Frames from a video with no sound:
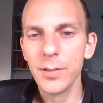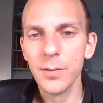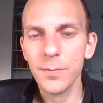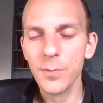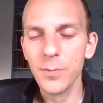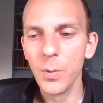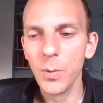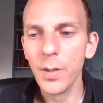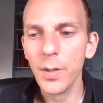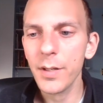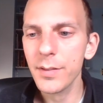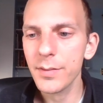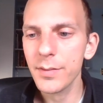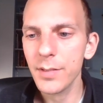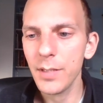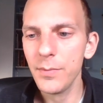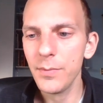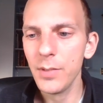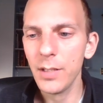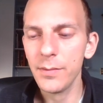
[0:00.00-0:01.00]
of course,
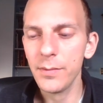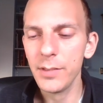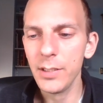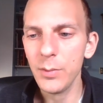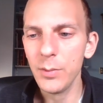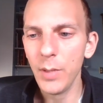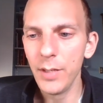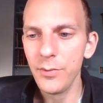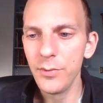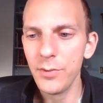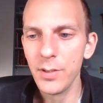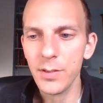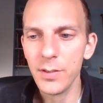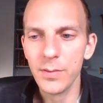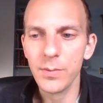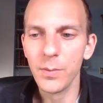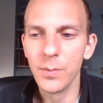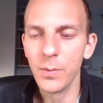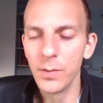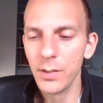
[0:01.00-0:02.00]
if you have any
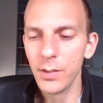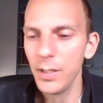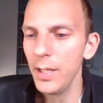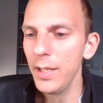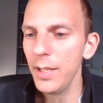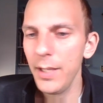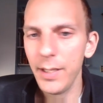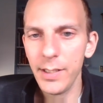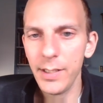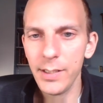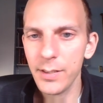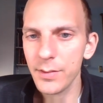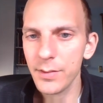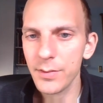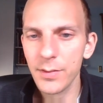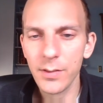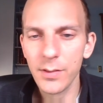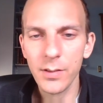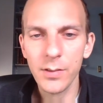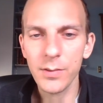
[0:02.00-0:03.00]
questions or any
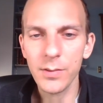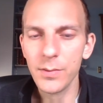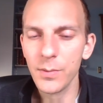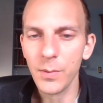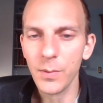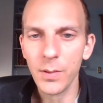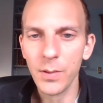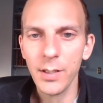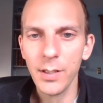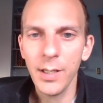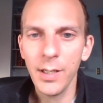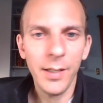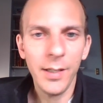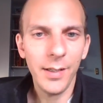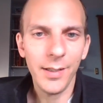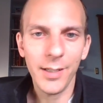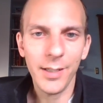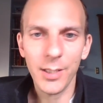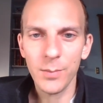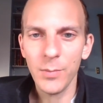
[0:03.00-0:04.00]
concerns or
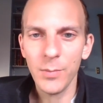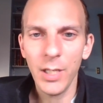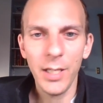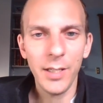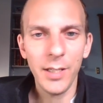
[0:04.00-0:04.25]
um,